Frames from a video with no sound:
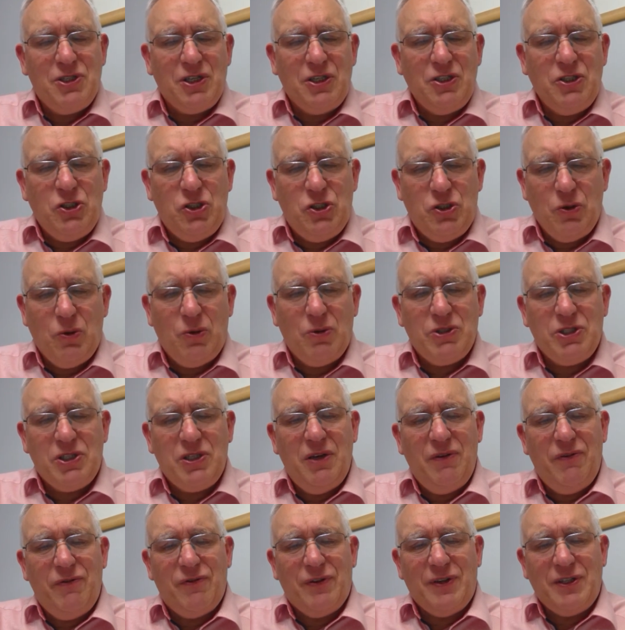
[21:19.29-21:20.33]
and
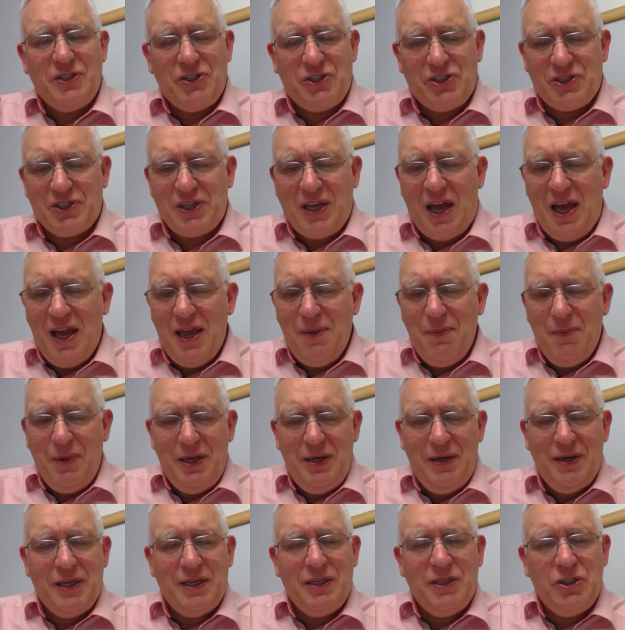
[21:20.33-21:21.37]
Joseph and
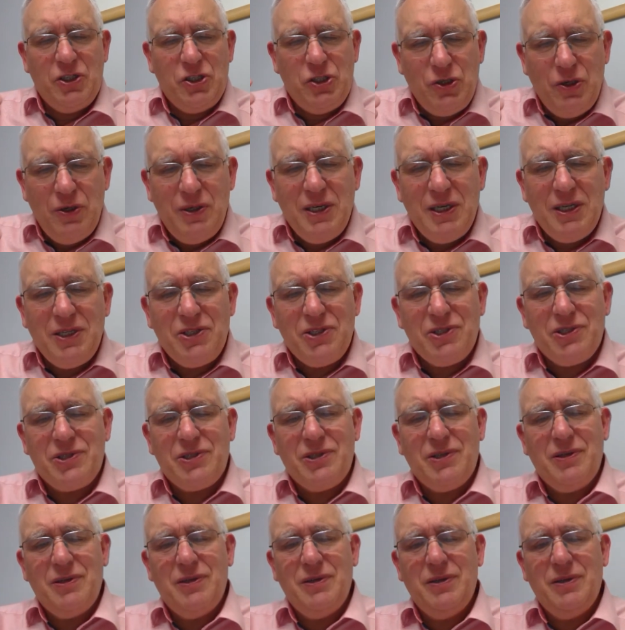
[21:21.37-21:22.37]
Simon and Judas?